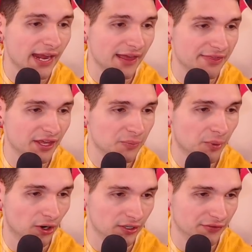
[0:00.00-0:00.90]
I think a
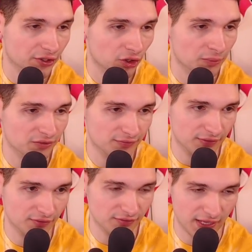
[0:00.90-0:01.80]
part of her almost
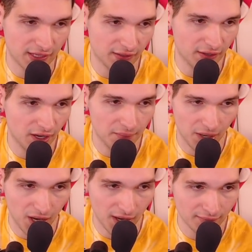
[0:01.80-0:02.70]
feels like a
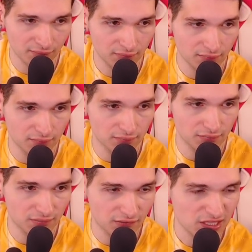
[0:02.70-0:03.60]
mom
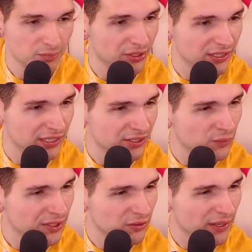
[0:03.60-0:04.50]
to Britney in a
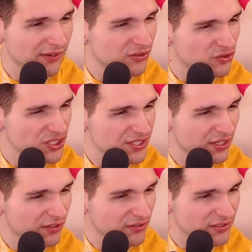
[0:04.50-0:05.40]
weird way, even though she's the
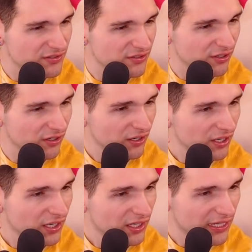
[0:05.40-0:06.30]
younger sister.
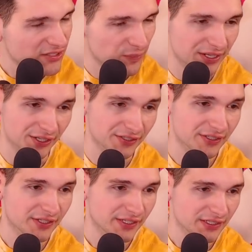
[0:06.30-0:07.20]
It's weird.
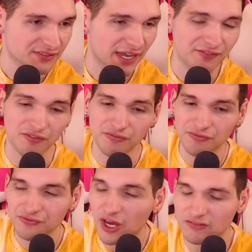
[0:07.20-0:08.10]
They have a
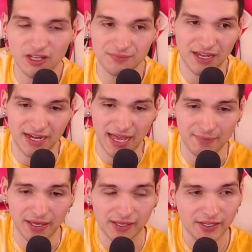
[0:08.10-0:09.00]
fucked up
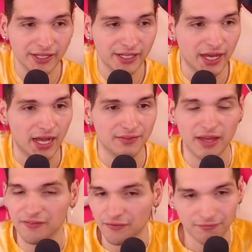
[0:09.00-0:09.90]
dynamic. They
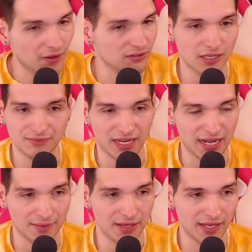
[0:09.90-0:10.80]
have a fucked up
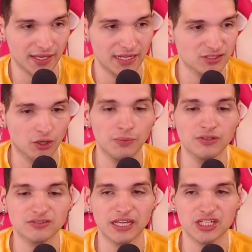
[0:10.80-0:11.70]
dynamic. It's
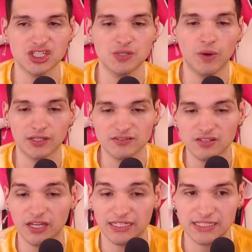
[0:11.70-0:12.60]
almost like she wants
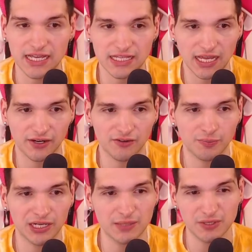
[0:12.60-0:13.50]
to like take care of
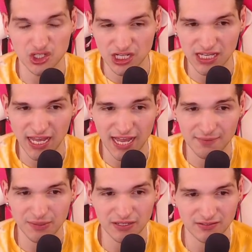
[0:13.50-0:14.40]
Britney, but she can't
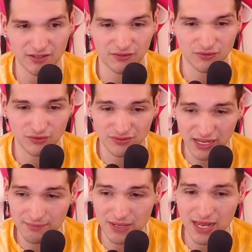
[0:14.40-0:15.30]
because there was
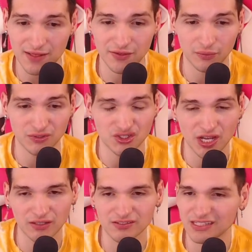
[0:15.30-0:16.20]
resentment and there was
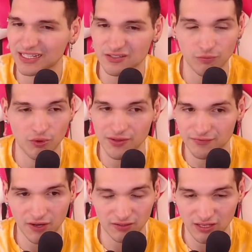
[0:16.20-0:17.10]
jealousy. Like, it's really
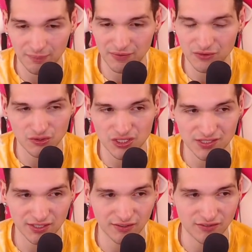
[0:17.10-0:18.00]
fucked up, even though she's
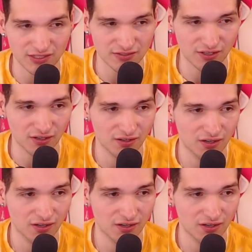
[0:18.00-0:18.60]
the younger sister.